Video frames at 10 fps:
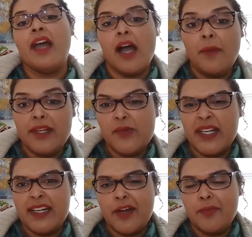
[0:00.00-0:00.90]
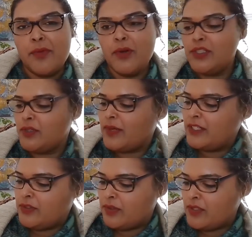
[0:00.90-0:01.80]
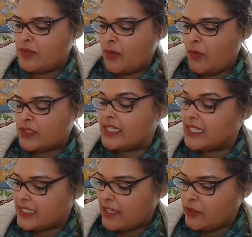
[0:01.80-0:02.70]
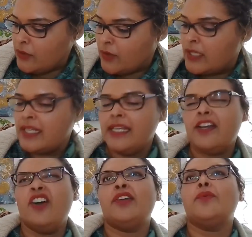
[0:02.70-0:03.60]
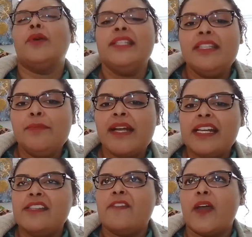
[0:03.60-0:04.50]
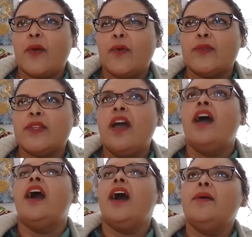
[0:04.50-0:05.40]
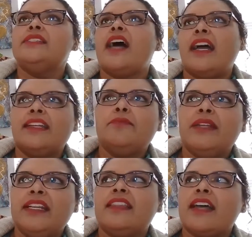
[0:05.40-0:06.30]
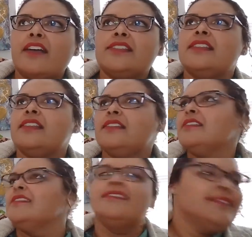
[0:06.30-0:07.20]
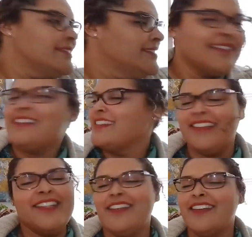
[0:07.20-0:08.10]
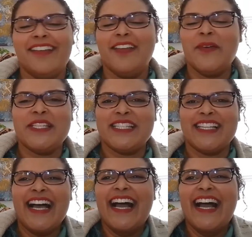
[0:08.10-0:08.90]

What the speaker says: Oh, and you want to know more? Do you want to do this course? Yes, I do. Click on it. What is the price of that course? Oh, it's $100,000,000 US